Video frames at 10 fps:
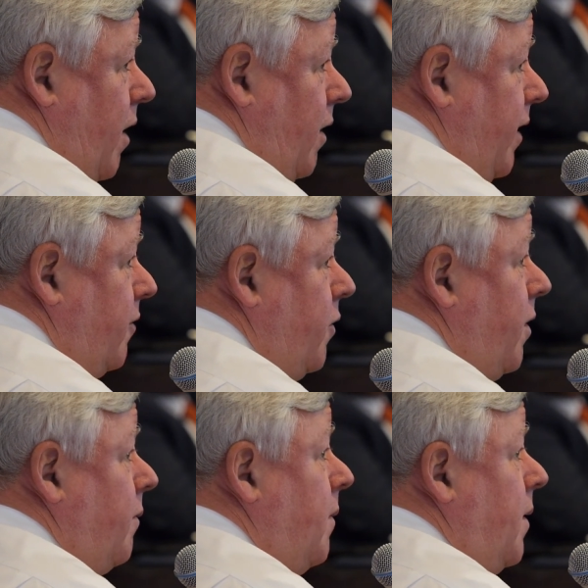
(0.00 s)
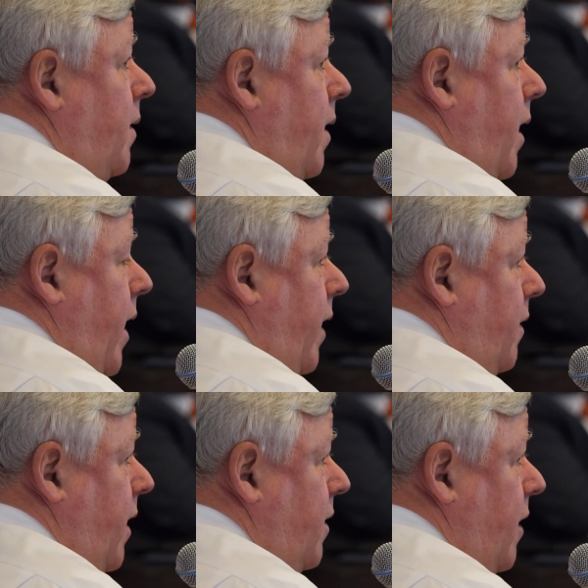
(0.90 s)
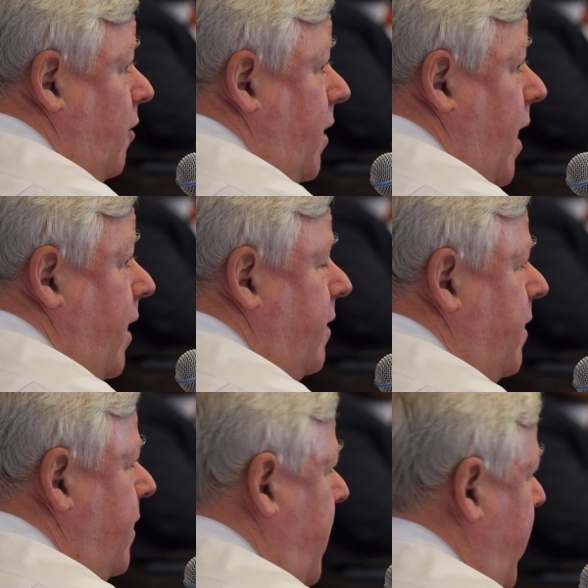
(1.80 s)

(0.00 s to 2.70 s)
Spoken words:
to a link to them, and they can take a look at it.